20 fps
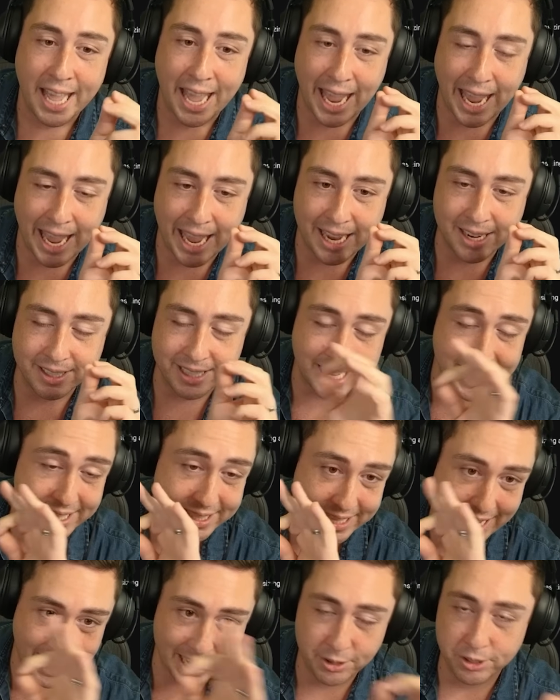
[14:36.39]
And the
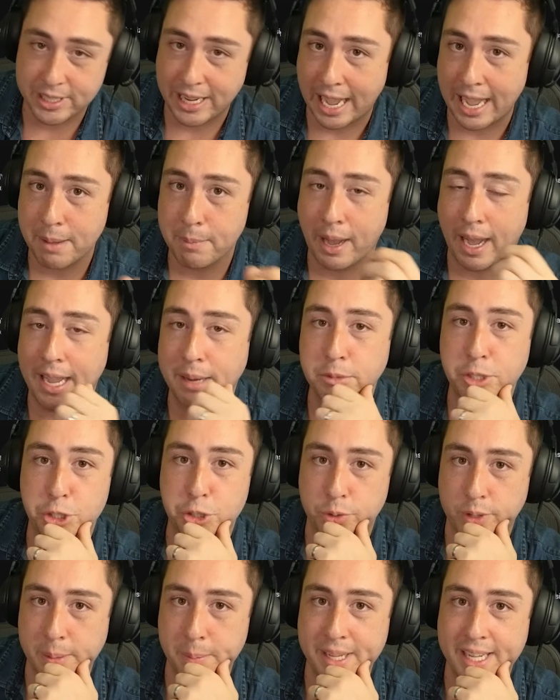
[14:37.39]
entire time I'm
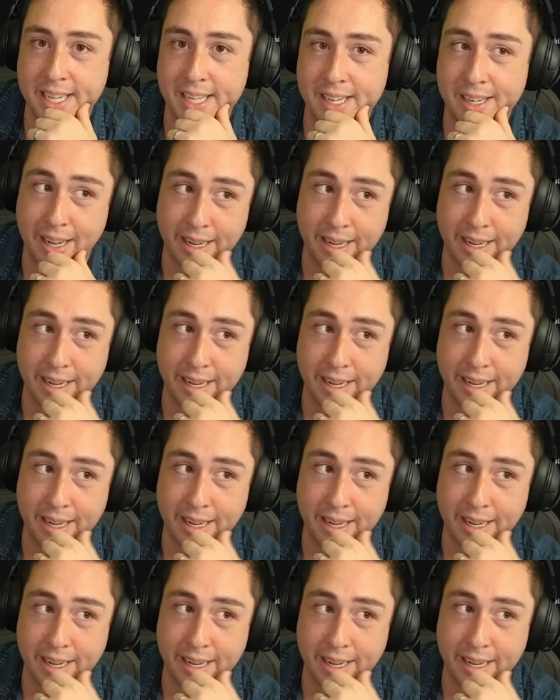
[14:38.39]
streaming it,